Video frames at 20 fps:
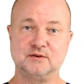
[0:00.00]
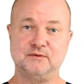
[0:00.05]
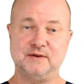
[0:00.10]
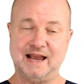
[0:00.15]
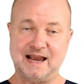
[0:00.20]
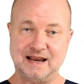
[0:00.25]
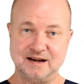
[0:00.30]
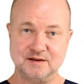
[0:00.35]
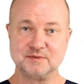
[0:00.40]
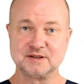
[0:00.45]
of
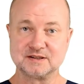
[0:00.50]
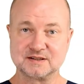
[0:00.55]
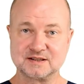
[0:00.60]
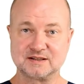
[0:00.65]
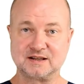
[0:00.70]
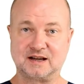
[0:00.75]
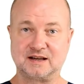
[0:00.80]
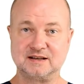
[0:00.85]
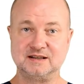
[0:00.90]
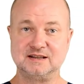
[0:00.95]
animal
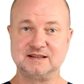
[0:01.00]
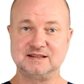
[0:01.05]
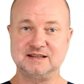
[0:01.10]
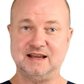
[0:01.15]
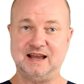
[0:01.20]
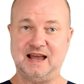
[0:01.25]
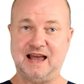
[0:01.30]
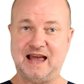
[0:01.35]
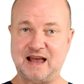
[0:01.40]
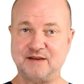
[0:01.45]
studies
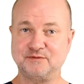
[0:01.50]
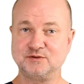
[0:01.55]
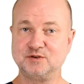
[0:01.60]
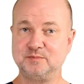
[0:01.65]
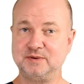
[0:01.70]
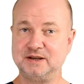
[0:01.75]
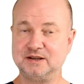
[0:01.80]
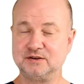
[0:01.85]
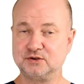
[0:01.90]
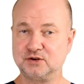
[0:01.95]
have
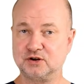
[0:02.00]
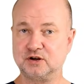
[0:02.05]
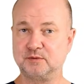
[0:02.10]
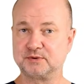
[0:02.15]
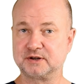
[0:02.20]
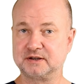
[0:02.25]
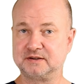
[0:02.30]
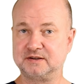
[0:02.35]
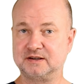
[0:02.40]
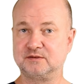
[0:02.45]
to be
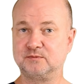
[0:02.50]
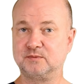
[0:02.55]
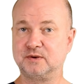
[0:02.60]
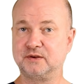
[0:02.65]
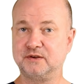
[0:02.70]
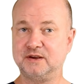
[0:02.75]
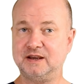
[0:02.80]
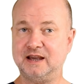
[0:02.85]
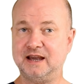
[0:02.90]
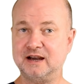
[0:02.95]
interpreted
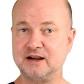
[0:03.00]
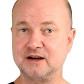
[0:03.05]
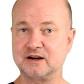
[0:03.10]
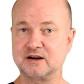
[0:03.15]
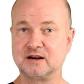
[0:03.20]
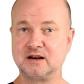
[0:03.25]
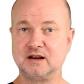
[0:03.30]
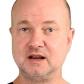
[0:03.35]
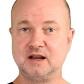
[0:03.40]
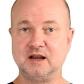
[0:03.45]
with
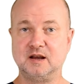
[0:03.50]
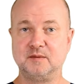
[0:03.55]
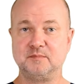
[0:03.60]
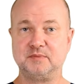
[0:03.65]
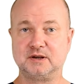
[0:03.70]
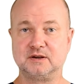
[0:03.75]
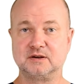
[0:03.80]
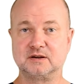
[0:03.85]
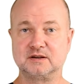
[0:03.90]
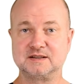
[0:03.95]
care
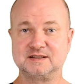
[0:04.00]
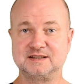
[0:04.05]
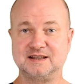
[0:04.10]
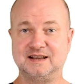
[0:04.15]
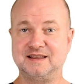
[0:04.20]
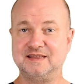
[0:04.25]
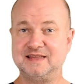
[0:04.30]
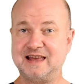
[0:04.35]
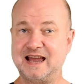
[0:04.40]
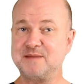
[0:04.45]
because
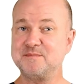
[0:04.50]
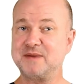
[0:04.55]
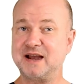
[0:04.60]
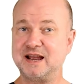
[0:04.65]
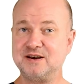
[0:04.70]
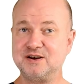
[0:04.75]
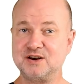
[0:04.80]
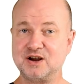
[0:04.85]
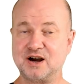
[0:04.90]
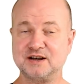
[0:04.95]
they
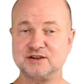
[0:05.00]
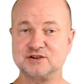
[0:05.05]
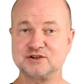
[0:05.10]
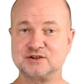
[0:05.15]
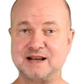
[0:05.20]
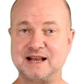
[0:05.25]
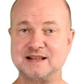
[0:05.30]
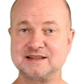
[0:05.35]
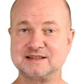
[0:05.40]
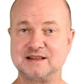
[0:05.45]
may not
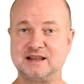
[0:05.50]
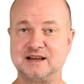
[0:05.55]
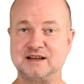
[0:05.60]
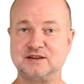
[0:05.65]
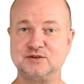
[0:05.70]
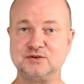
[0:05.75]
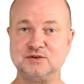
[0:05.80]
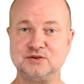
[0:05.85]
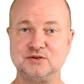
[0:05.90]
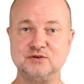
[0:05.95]

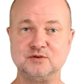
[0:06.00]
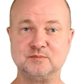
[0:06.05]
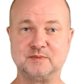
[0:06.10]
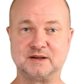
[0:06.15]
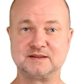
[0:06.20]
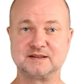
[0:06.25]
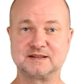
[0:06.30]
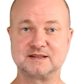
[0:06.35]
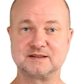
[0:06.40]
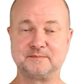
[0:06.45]
translate to
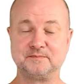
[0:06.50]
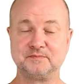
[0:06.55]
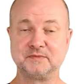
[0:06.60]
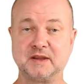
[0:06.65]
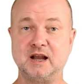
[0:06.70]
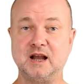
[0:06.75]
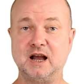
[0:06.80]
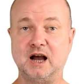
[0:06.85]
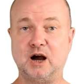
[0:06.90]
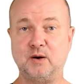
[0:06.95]
humans.
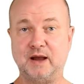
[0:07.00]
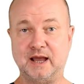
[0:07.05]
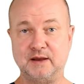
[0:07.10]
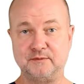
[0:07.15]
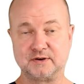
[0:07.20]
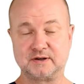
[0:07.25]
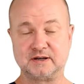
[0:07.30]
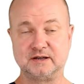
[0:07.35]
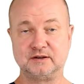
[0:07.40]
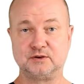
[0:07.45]

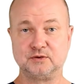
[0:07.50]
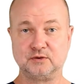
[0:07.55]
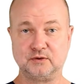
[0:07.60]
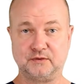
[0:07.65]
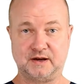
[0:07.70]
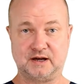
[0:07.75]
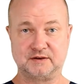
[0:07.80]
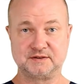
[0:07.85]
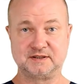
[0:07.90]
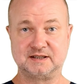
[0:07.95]
However, in
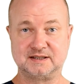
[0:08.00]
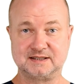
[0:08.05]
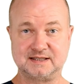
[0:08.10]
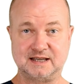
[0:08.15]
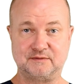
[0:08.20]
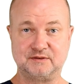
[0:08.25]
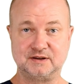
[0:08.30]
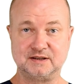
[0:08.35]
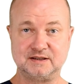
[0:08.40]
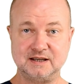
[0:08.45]

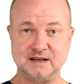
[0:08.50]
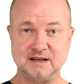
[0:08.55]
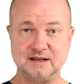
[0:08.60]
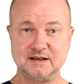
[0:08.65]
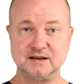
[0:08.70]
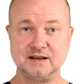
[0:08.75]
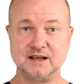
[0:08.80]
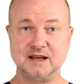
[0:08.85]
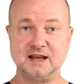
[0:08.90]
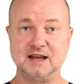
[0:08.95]

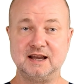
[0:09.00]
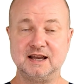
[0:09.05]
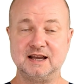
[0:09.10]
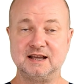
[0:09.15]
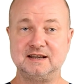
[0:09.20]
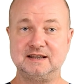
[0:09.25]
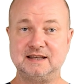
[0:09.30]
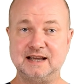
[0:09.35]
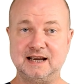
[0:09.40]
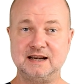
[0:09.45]
2017,
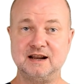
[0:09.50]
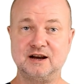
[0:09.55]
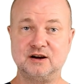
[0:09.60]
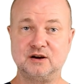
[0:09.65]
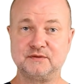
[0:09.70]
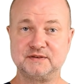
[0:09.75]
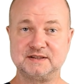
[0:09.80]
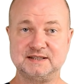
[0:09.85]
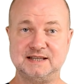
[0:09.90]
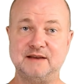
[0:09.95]
data
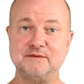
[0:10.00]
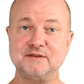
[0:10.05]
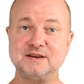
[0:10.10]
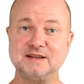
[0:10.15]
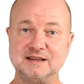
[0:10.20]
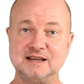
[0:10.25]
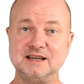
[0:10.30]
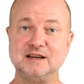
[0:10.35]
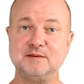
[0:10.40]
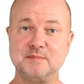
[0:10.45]
of
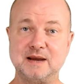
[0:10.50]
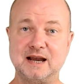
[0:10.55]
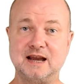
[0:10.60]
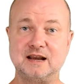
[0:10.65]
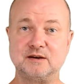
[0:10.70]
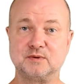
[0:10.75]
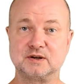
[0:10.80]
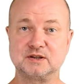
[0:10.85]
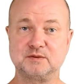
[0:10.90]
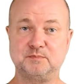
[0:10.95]
17
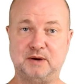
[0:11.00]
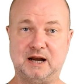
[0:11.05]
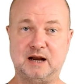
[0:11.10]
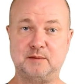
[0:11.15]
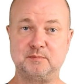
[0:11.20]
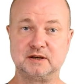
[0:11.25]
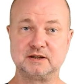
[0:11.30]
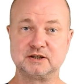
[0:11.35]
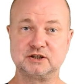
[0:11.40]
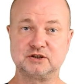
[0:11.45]
men was
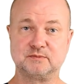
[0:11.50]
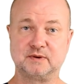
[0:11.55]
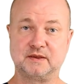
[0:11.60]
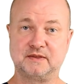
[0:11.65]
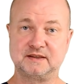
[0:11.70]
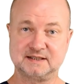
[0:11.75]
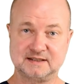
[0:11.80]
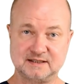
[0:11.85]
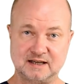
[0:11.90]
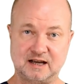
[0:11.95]
published
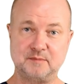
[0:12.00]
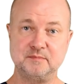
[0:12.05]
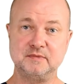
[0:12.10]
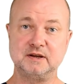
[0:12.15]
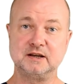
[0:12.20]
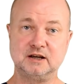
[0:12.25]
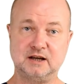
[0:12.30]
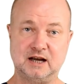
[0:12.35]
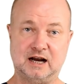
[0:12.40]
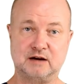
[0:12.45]
with some
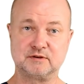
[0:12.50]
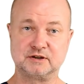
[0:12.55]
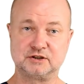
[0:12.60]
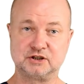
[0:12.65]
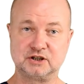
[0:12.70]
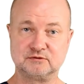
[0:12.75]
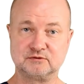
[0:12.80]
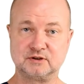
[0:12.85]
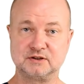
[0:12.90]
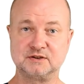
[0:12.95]

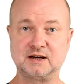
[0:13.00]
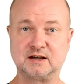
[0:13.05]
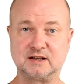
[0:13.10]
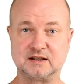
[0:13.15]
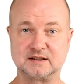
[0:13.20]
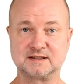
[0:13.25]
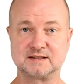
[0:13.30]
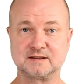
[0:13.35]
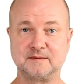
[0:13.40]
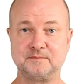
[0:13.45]
encouraging
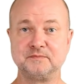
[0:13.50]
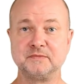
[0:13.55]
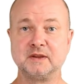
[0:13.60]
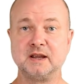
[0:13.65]
results.